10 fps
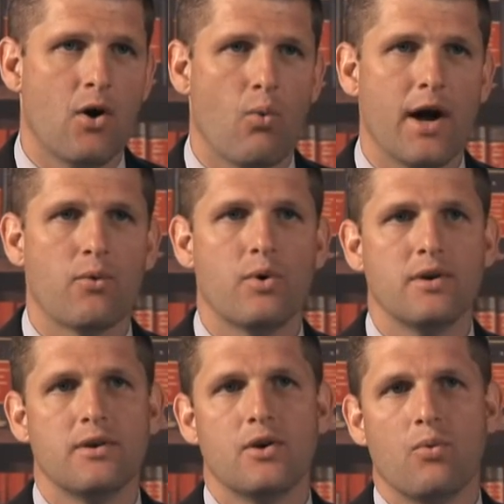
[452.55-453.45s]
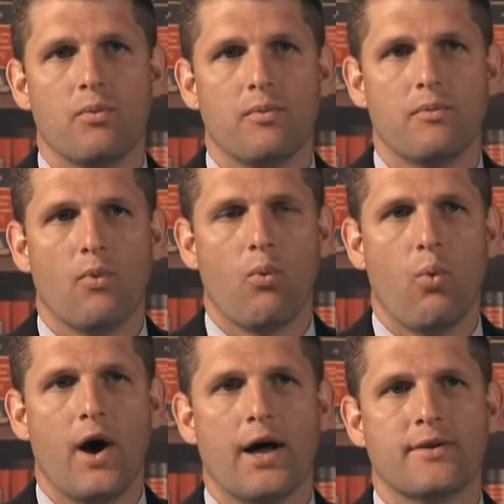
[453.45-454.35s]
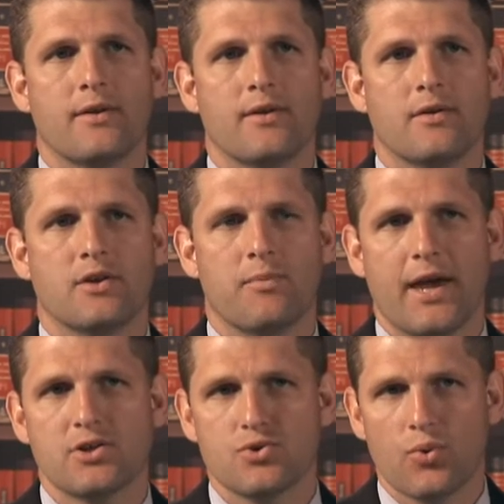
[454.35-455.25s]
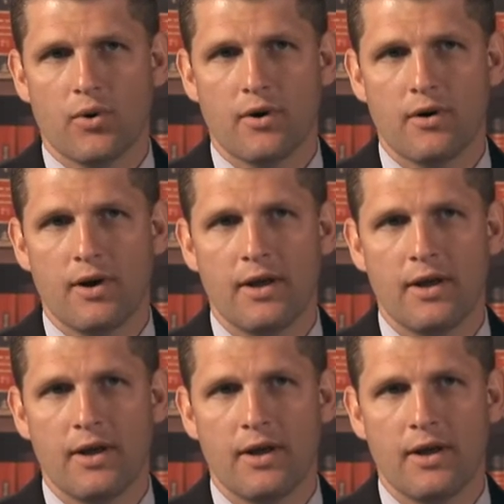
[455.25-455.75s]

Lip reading: Why wouldn't you want to make sure